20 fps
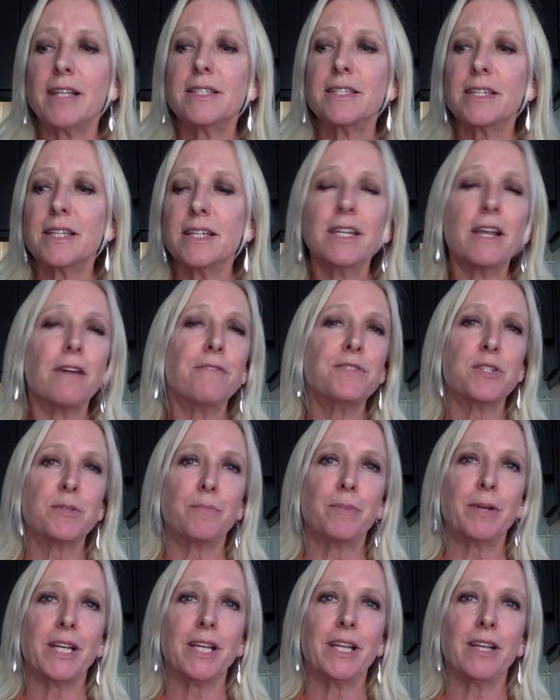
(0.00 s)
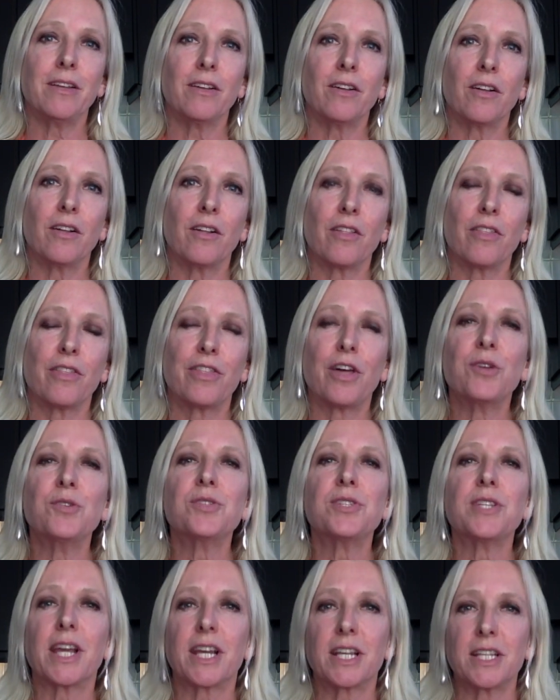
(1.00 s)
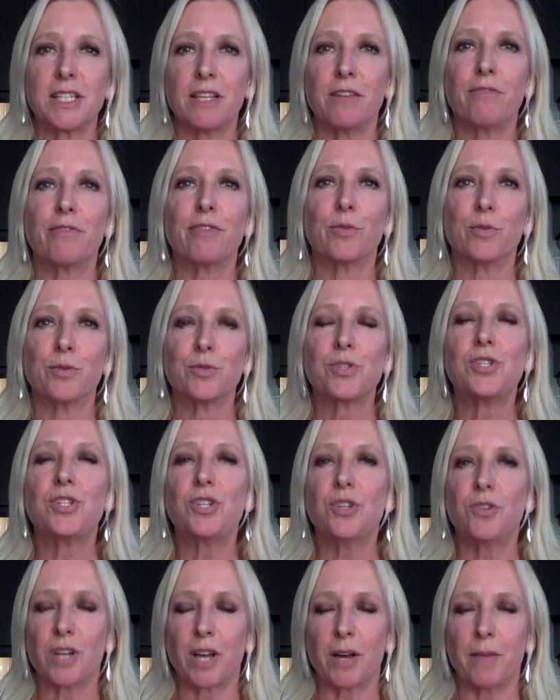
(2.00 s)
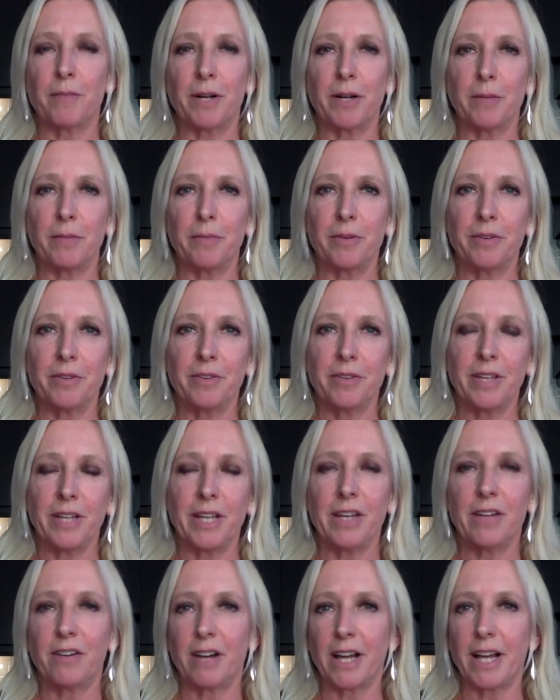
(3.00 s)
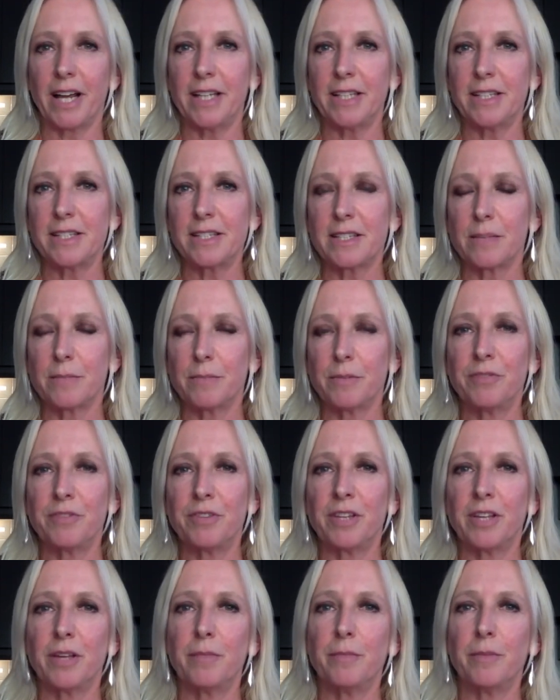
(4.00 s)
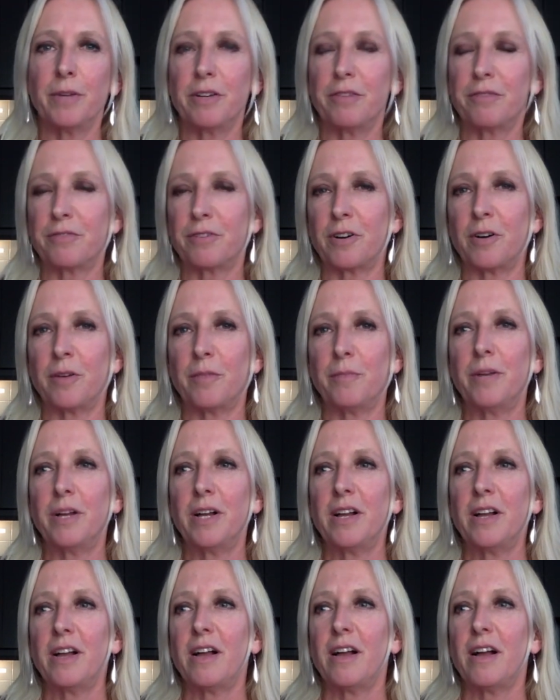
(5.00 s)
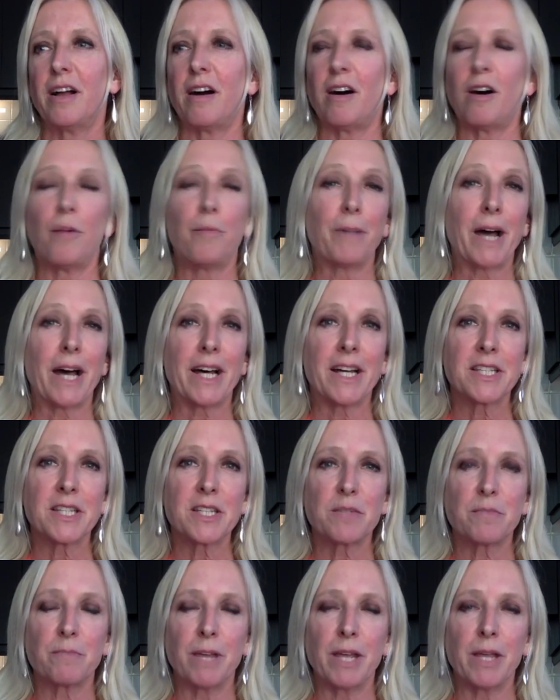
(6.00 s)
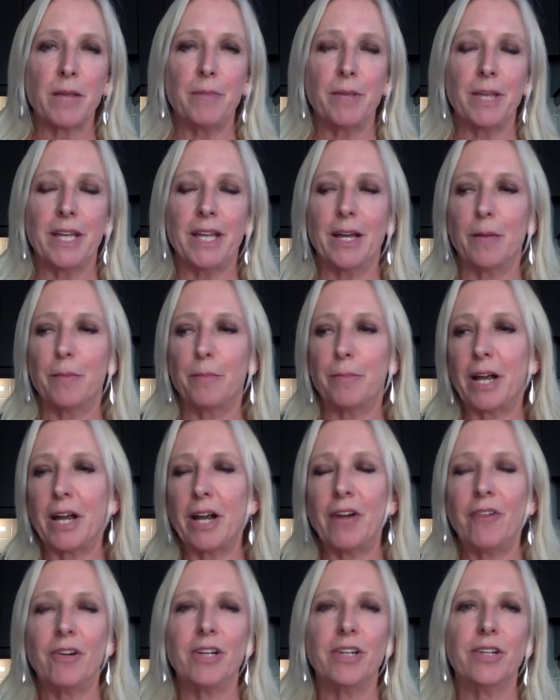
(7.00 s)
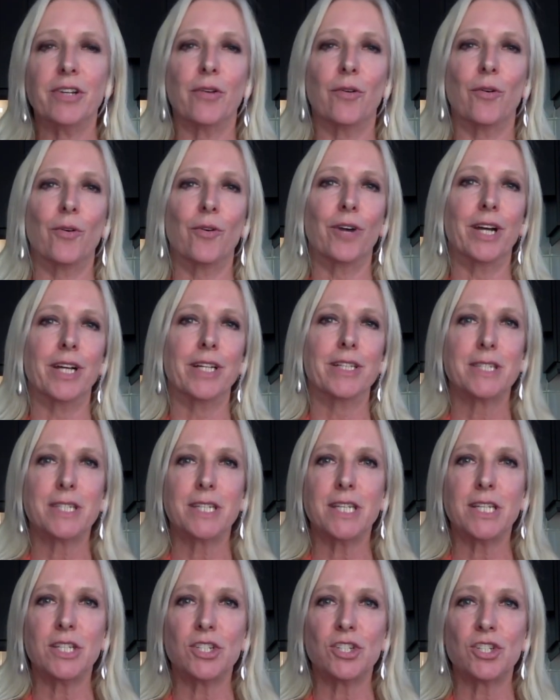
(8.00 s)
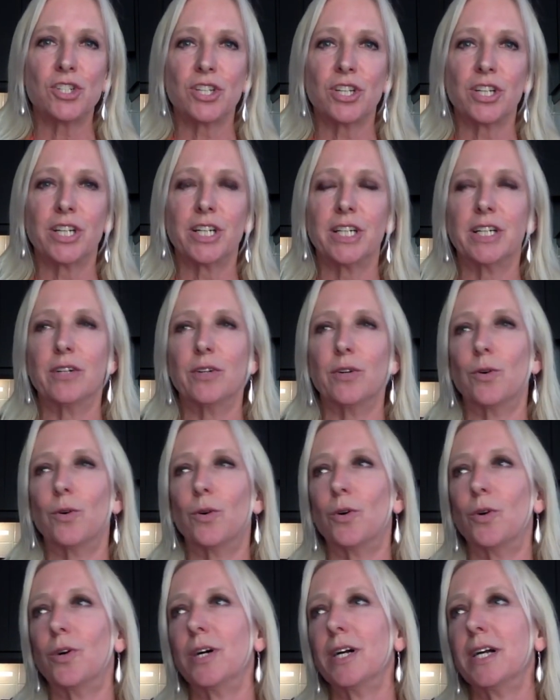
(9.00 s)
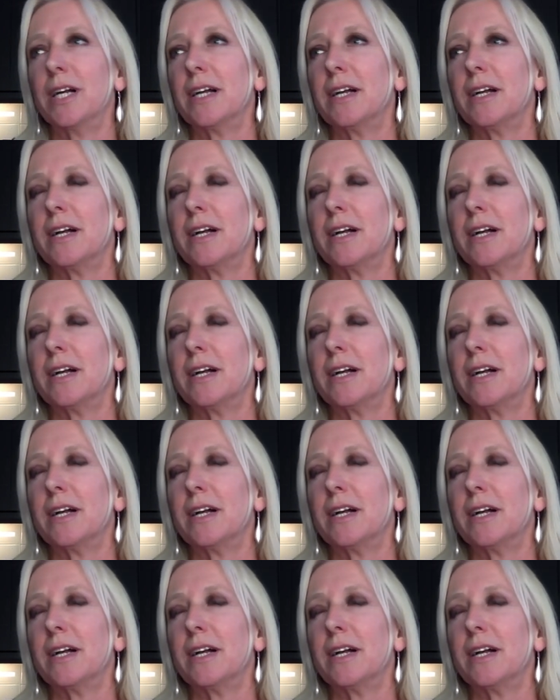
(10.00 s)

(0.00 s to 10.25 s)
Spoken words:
And inevitably, those negative thoughts do come up in our heads. Some of them are from our past, maybe a parent or a teacher or